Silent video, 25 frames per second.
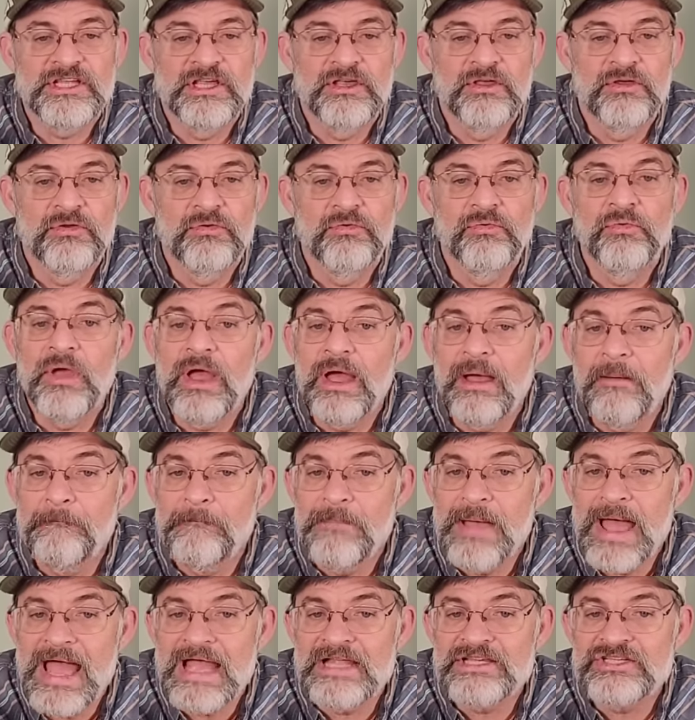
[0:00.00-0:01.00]
So I
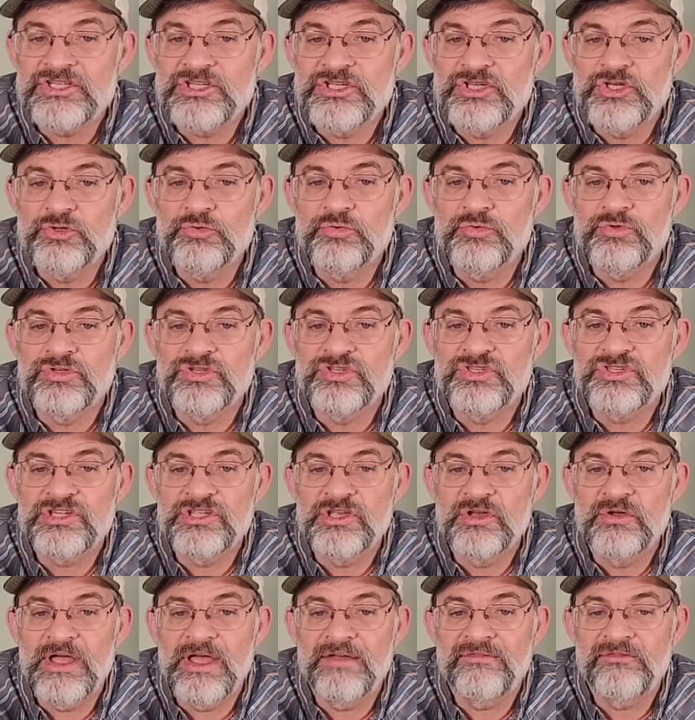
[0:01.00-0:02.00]
imagine you would
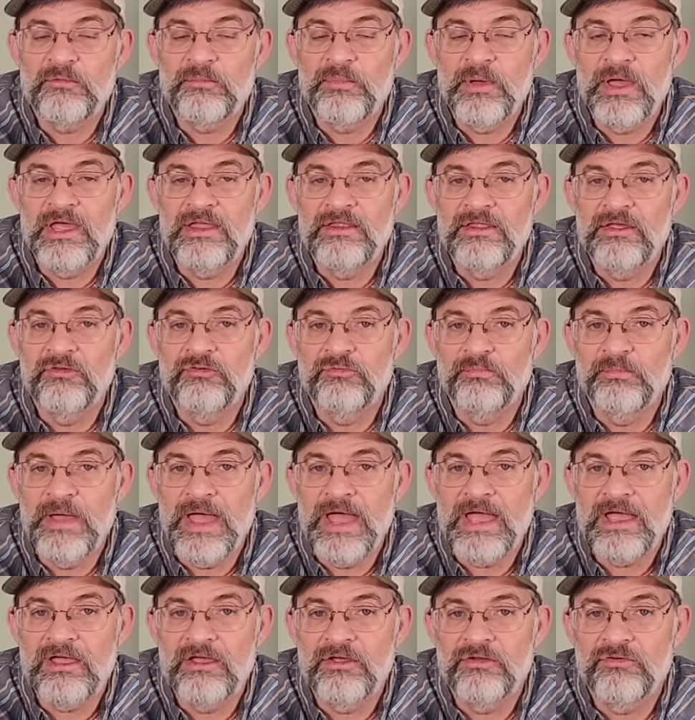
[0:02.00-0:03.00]
still have to pay those
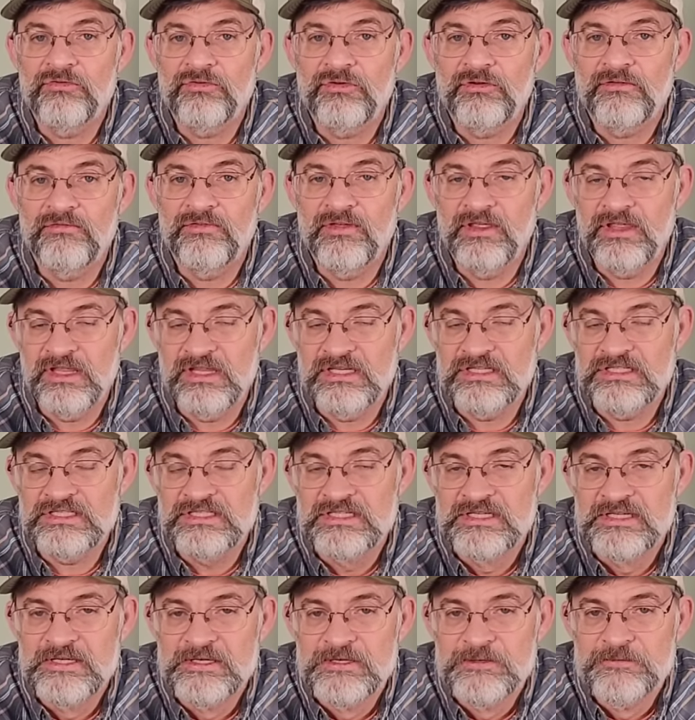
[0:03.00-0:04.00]
backcountry
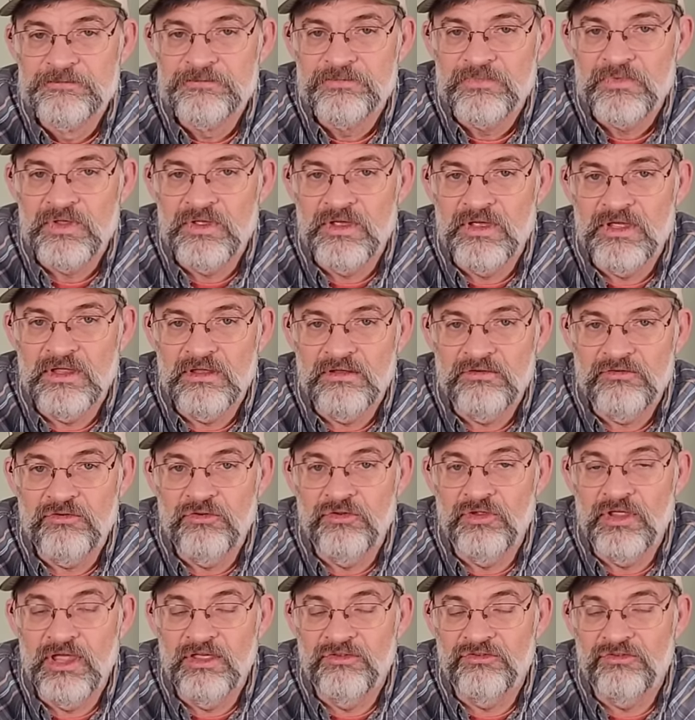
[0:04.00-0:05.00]
fees. Uh,
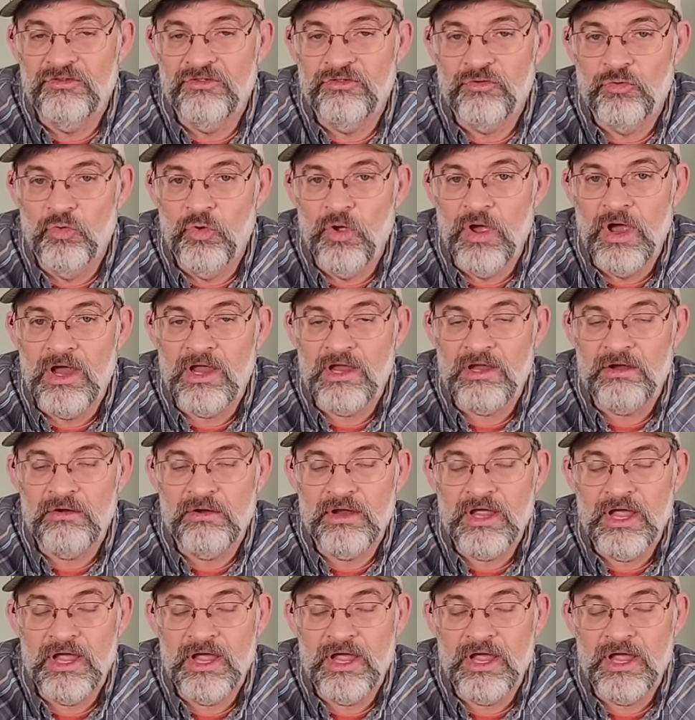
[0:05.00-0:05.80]
to as a through hiker.